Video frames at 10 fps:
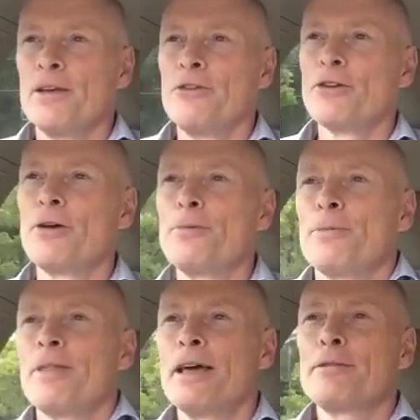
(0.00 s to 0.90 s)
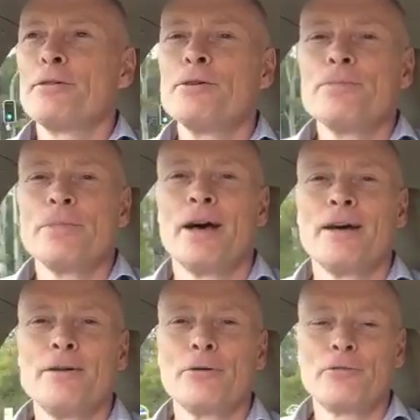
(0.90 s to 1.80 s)
So with that thought,
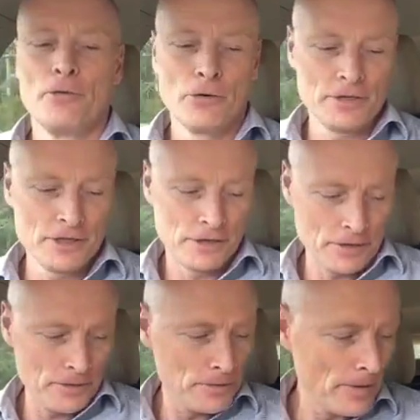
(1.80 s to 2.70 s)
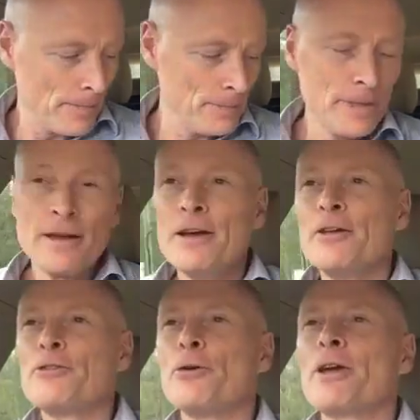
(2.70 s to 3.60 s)
I look forward to
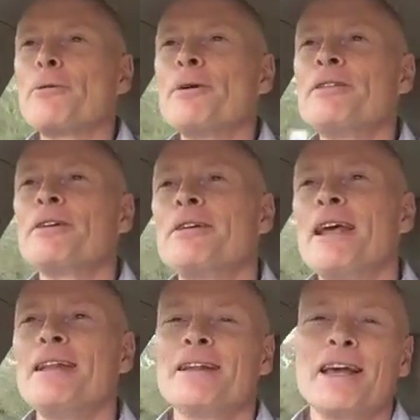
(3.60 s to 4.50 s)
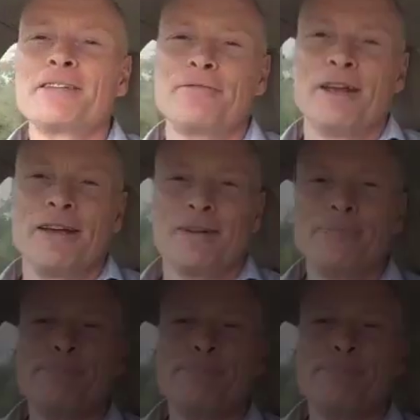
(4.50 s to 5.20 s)
talking with you in the next video.